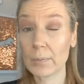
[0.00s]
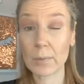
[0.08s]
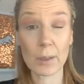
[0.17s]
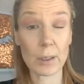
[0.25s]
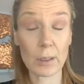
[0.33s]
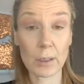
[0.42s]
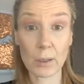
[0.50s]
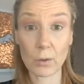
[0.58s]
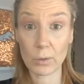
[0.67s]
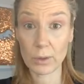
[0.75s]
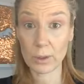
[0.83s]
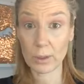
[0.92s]
gonna go
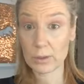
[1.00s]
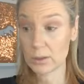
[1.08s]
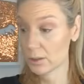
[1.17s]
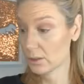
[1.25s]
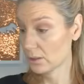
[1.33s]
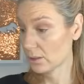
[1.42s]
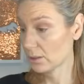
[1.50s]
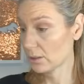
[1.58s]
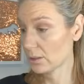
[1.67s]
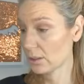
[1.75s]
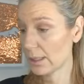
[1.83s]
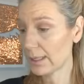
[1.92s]
with
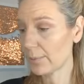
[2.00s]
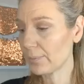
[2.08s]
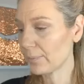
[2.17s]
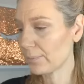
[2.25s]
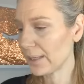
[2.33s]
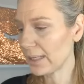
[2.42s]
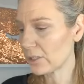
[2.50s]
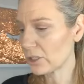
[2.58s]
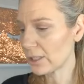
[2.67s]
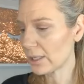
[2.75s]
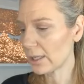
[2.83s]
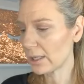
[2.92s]
this, like a peachy
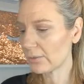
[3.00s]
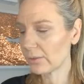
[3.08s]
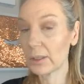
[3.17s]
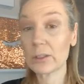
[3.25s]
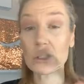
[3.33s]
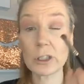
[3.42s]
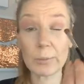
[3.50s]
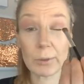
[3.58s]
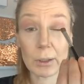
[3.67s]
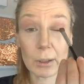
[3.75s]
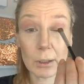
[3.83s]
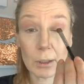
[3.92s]
kind of a
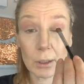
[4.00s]
shimmer.